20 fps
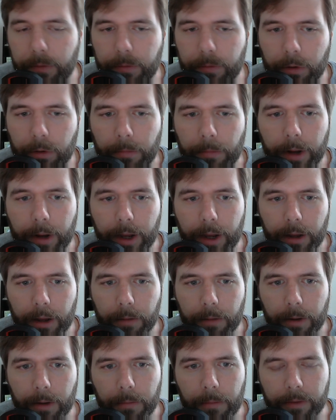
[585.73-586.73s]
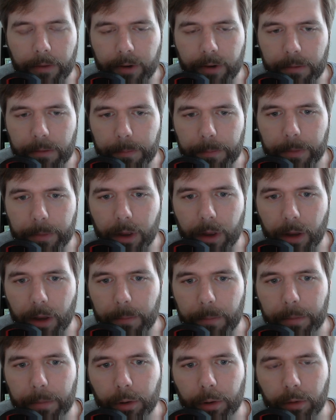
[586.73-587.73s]
For my friend
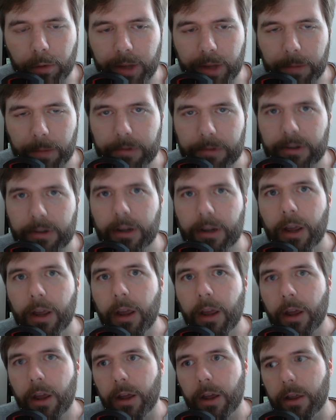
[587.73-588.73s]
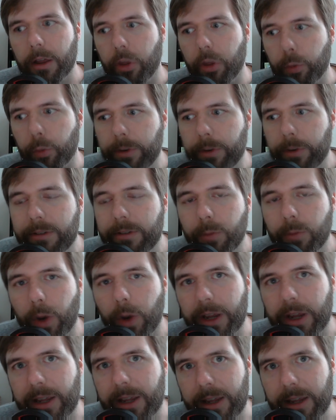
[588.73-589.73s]
Blue the MC, the reason
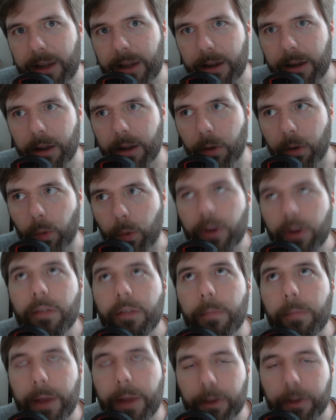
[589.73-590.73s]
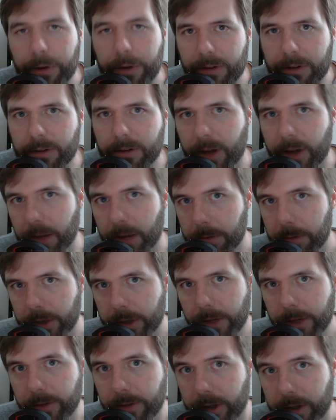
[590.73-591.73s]
why one of the main reasons I
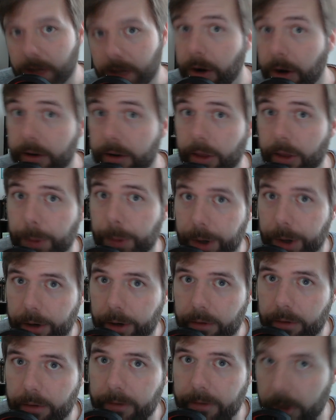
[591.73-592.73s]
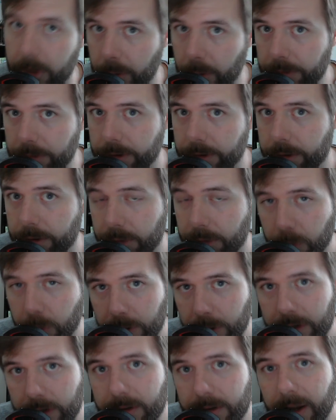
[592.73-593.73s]
believe that he got to 300 followers in 3
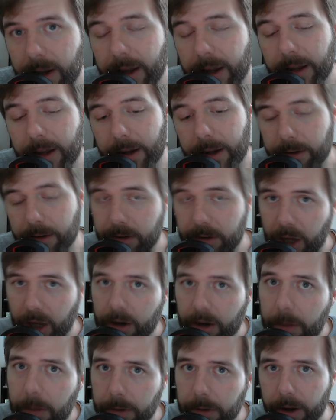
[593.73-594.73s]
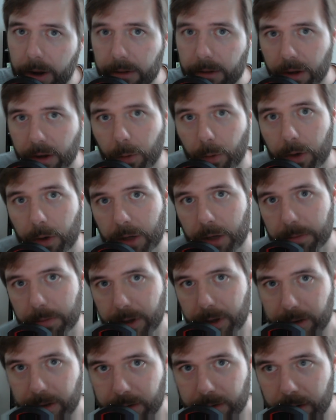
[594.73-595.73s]
weeks is the game he plays and when he
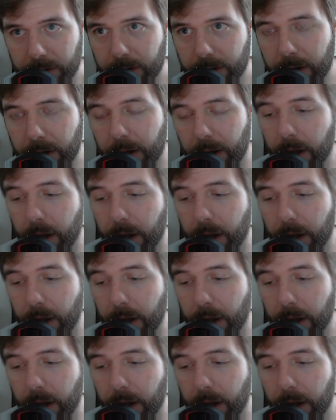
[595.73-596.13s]
plays it.